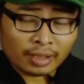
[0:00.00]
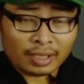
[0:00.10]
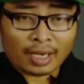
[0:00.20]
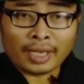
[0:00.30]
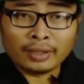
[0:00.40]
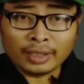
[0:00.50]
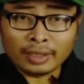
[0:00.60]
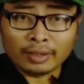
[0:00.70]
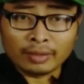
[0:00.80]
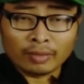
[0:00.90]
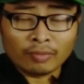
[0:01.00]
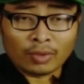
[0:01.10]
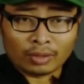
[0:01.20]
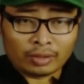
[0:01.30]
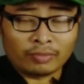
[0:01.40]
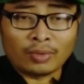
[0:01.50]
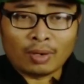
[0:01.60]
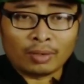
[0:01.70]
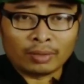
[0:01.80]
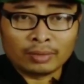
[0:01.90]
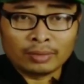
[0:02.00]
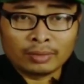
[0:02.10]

in 1944.